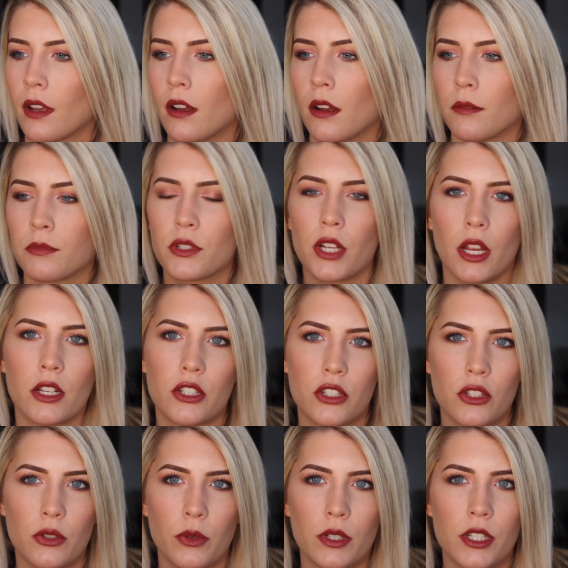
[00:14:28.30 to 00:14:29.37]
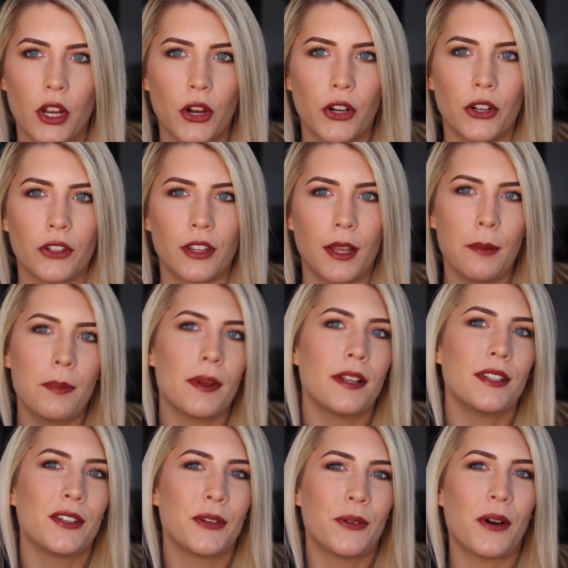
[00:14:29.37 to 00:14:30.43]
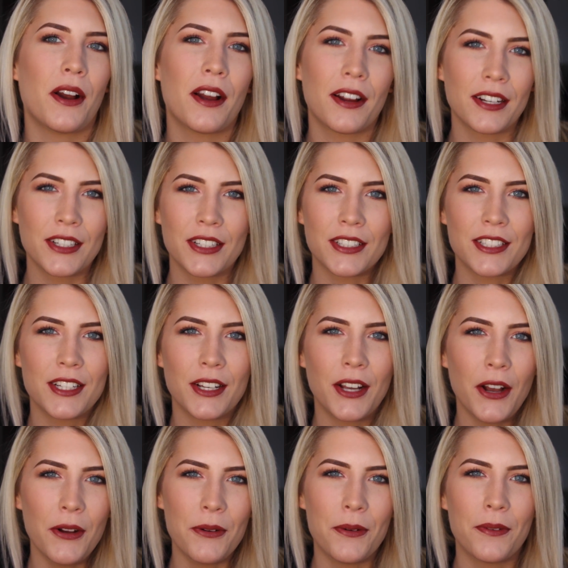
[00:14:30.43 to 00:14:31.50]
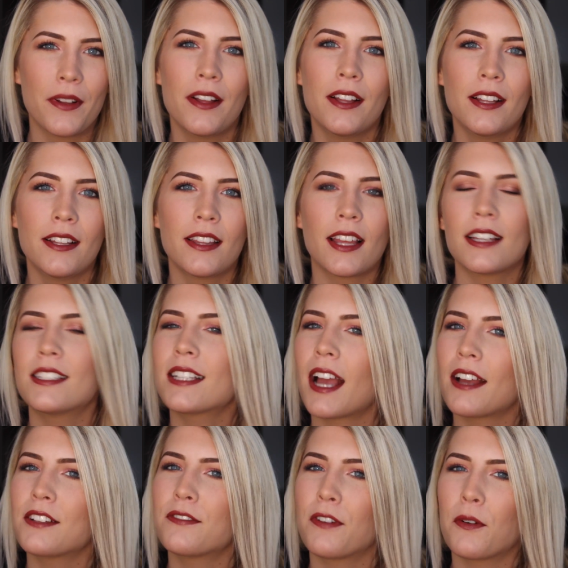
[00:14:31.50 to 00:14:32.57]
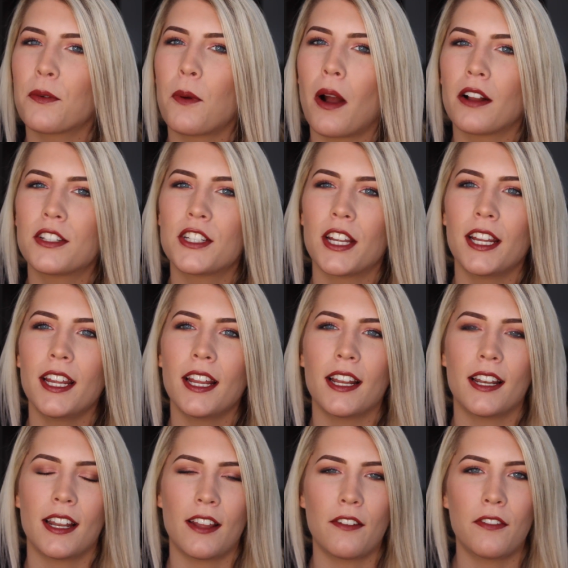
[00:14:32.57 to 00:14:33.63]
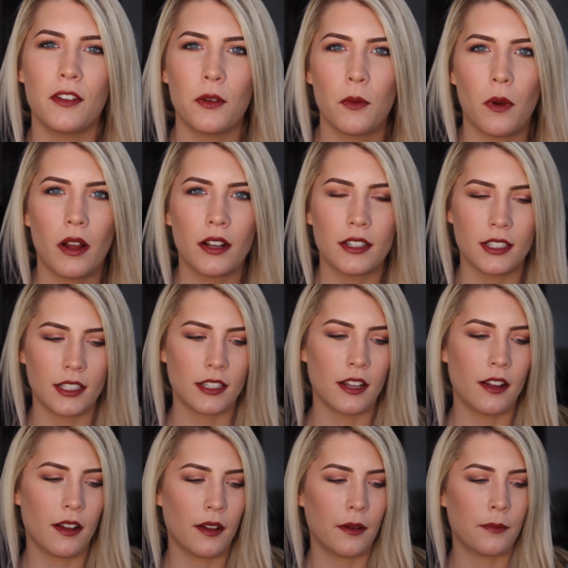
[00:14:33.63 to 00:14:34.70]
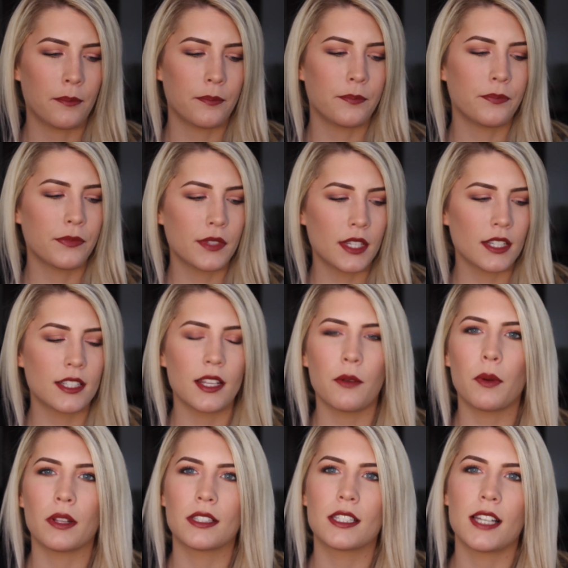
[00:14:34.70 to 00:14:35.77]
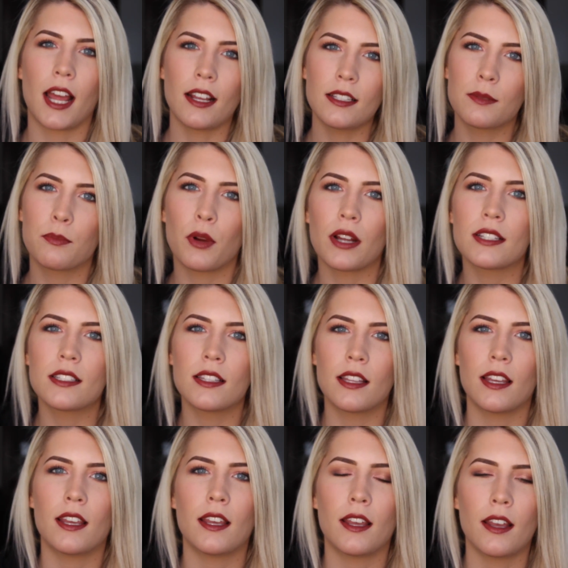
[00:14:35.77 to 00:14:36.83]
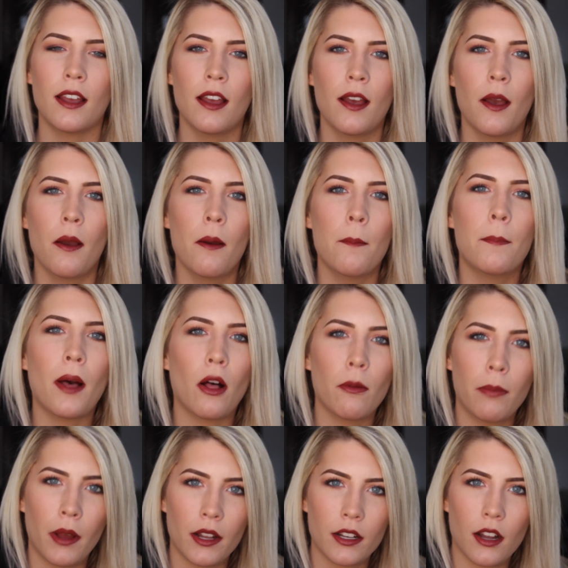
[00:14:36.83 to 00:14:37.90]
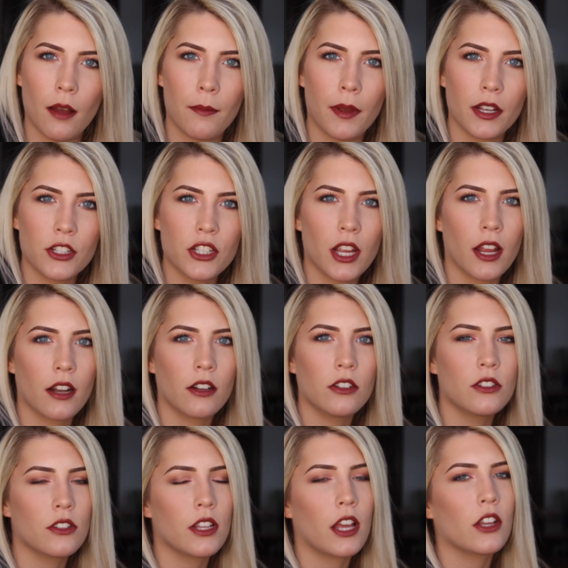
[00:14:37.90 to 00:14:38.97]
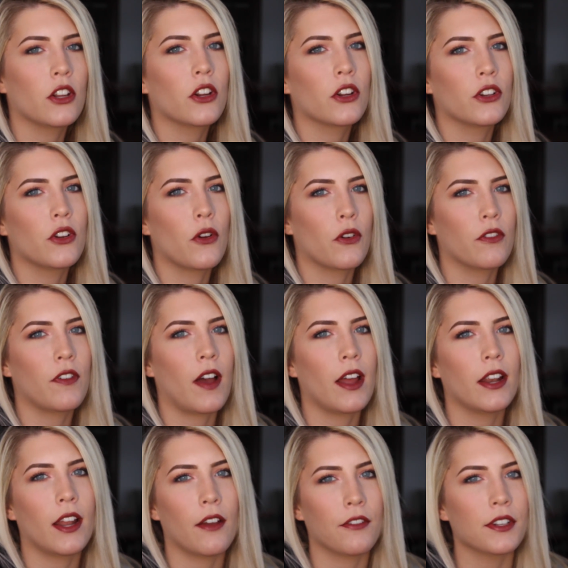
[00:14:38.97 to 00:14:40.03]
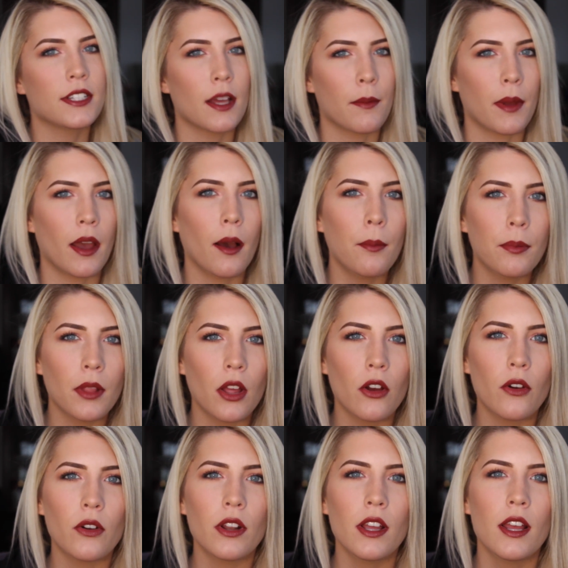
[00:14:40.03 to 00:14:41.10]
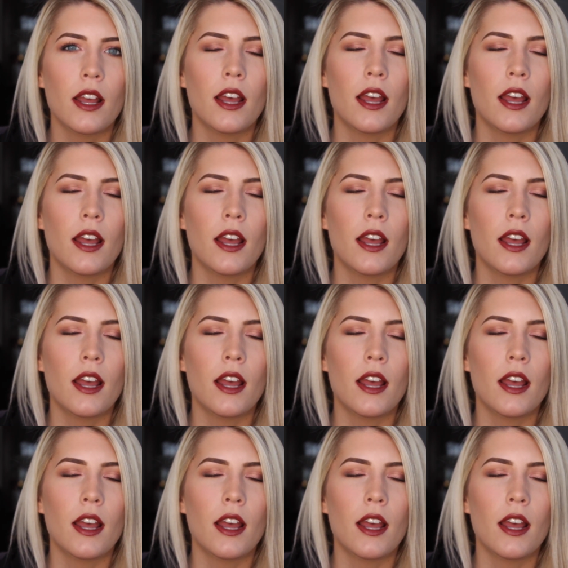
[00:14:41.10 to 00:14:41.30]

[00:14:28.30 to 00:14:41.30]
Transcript: um, change to a darker lip, and you are good to go. Thanks guys for watching, and if you want um, to see what's next, press the bell button on my channel so that you're notified every time I upload